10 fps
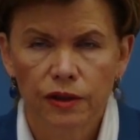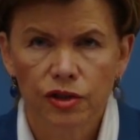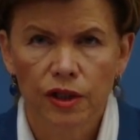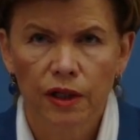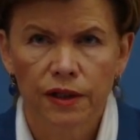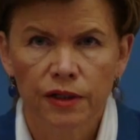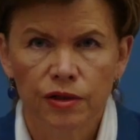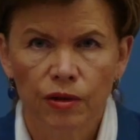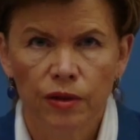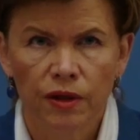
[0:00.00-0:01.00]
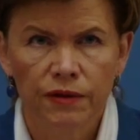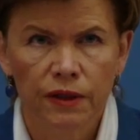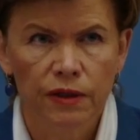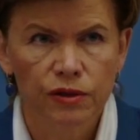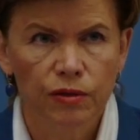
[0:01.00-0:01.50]
no further
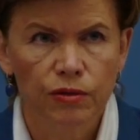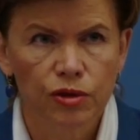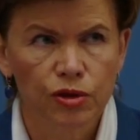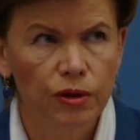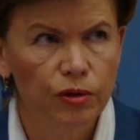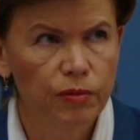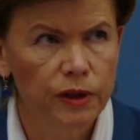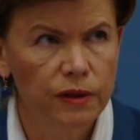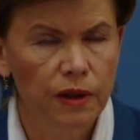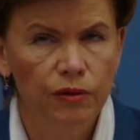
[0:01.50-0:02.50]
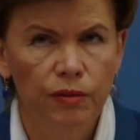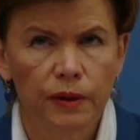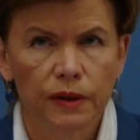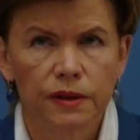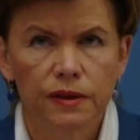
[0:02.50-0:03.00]
development of the
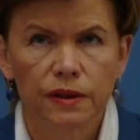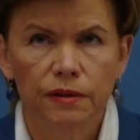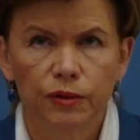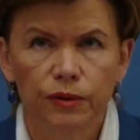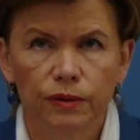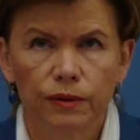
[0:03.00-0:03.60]
conflict in the region.